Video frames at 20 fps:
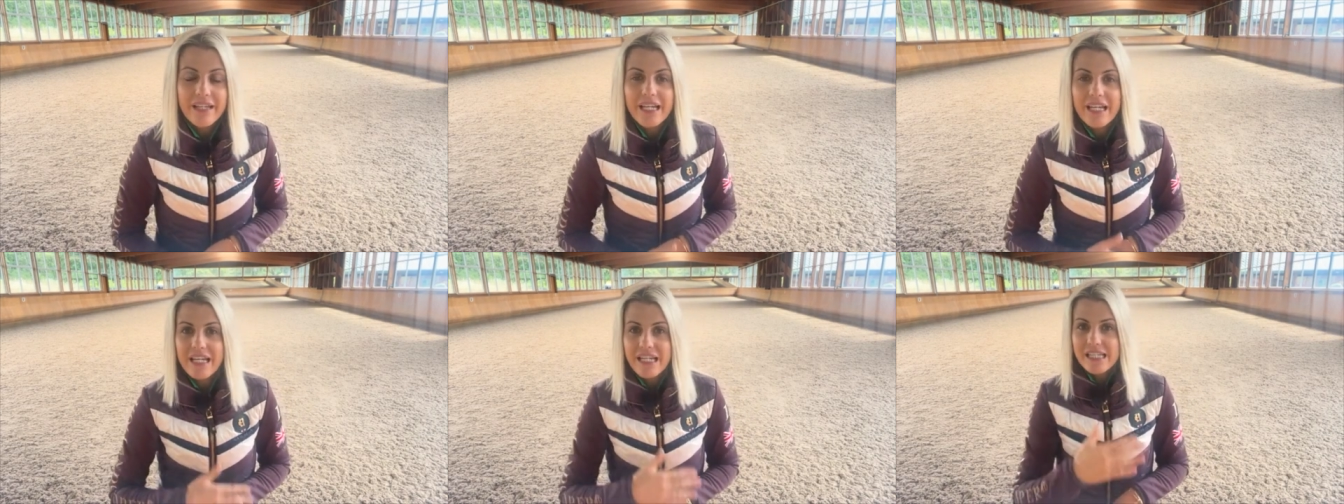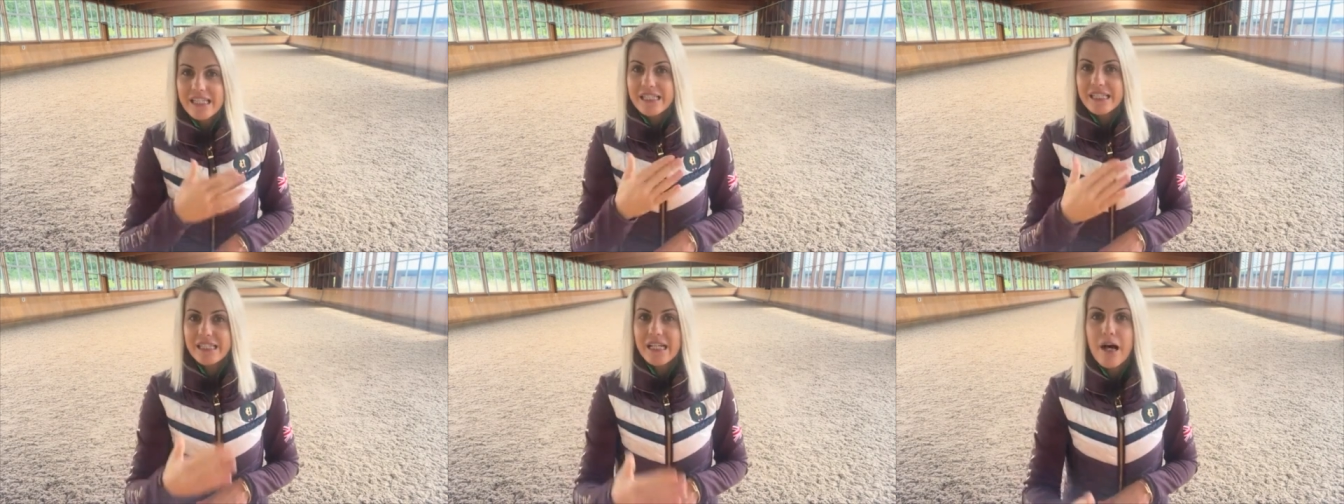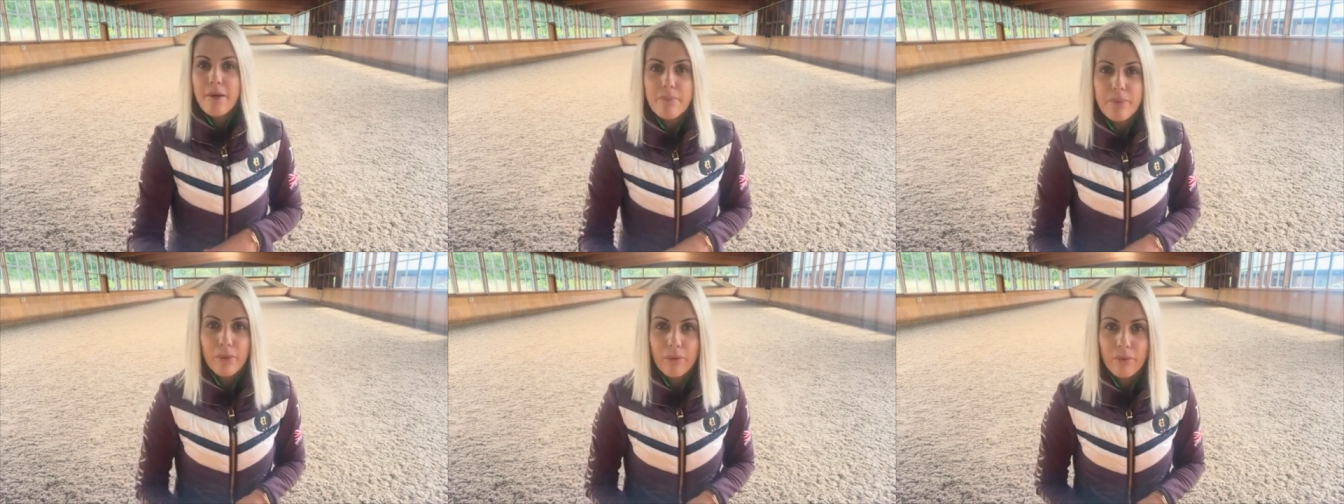he's
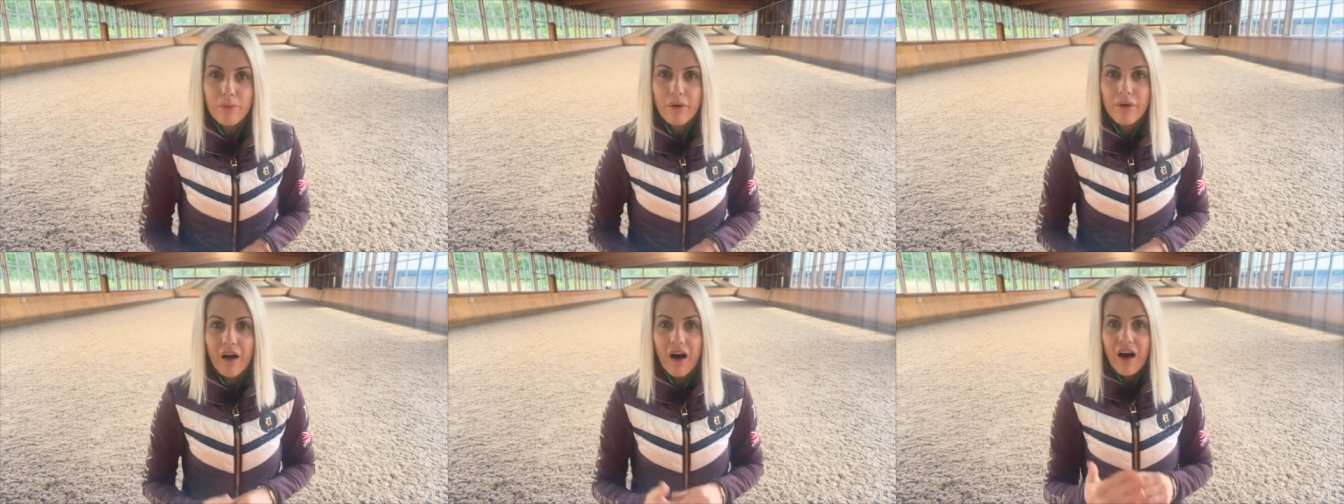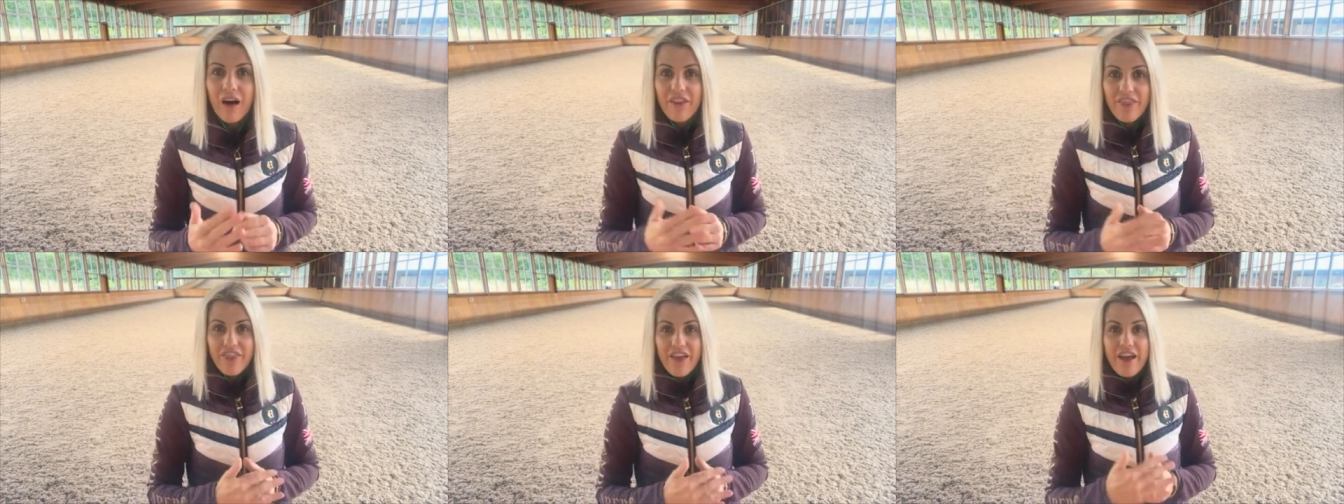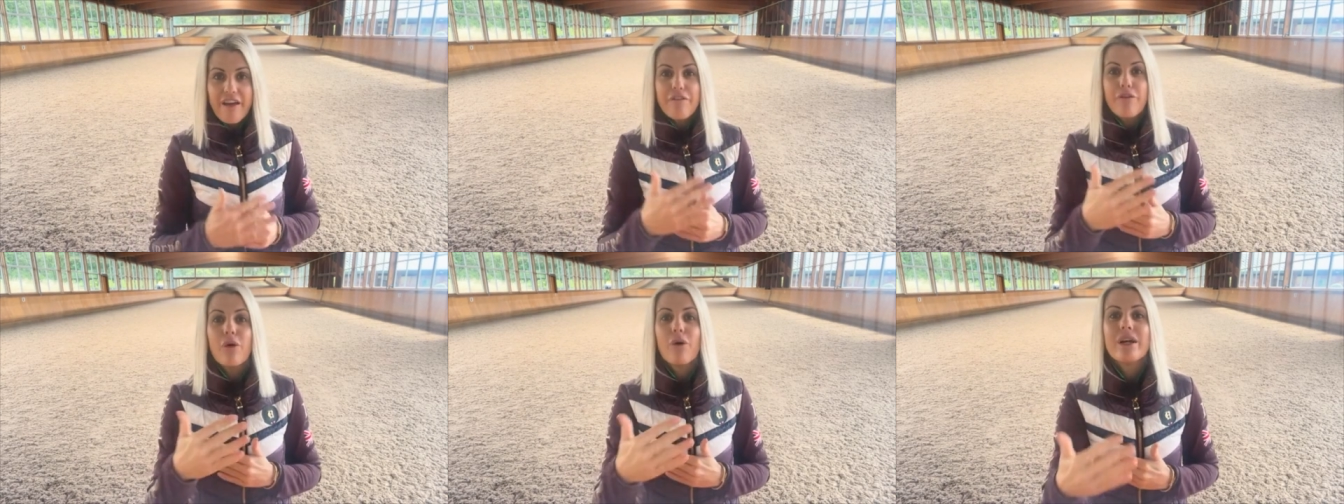supple,
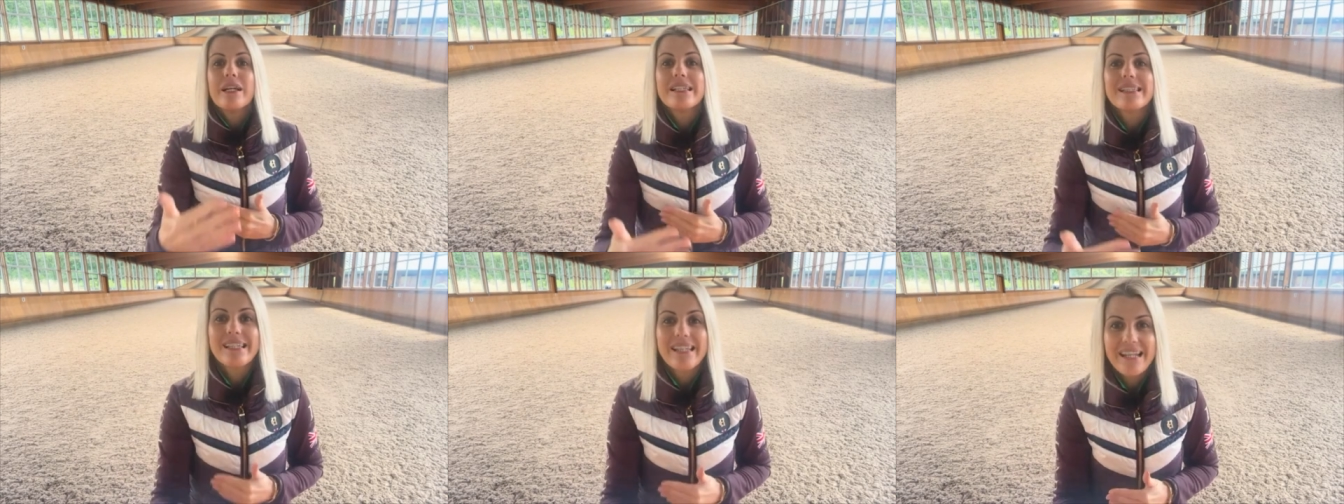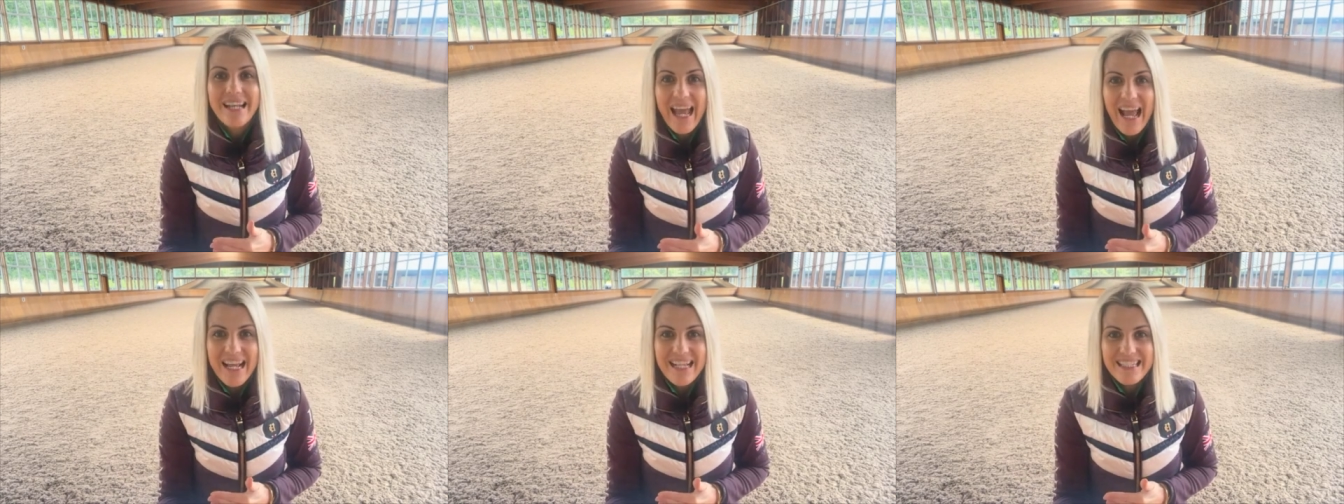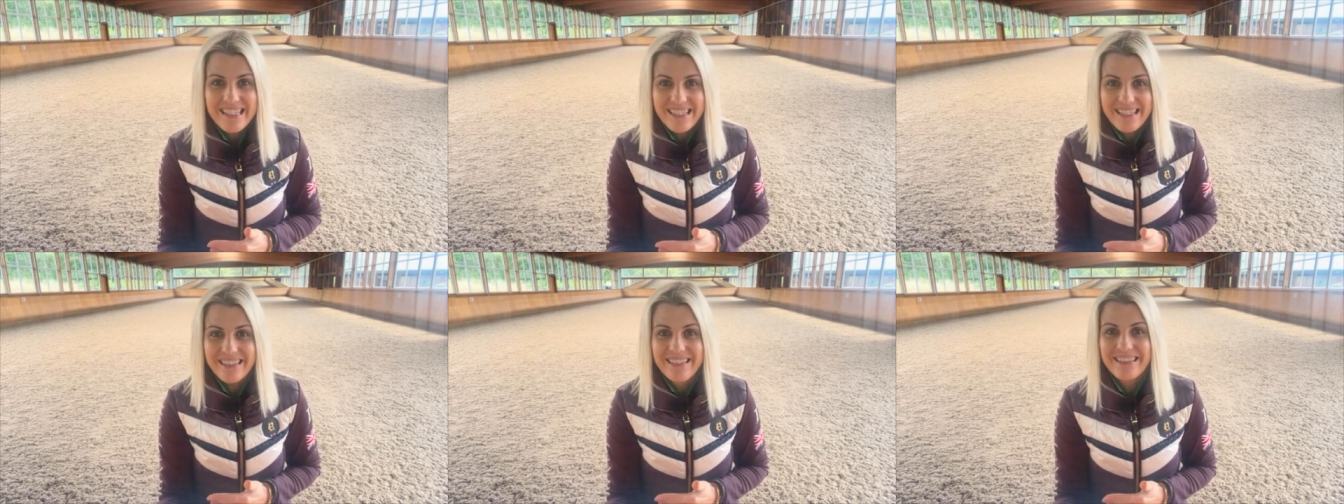therefore he's
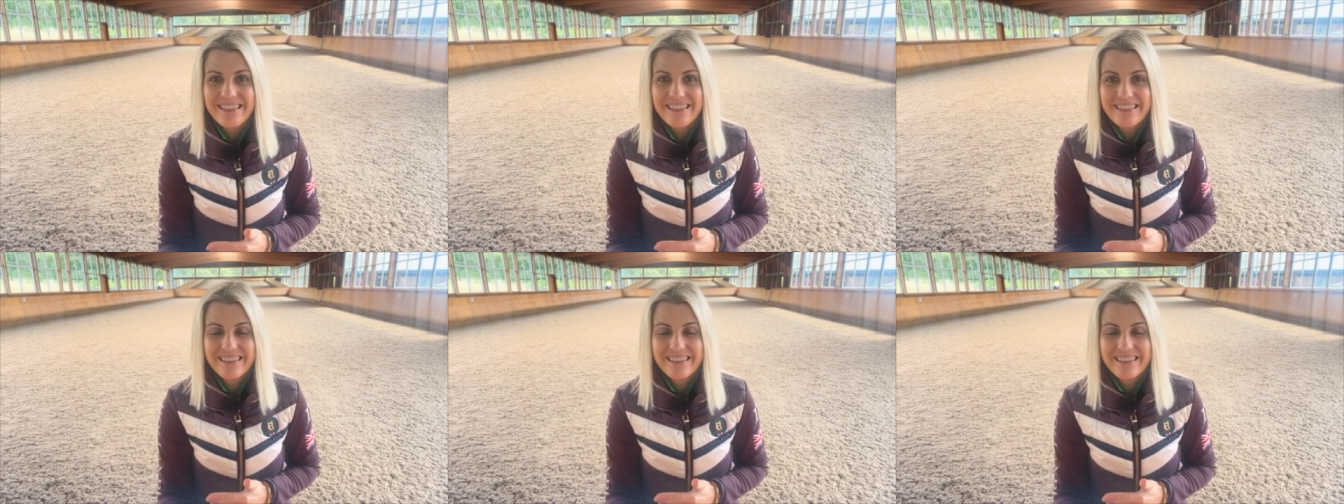connected.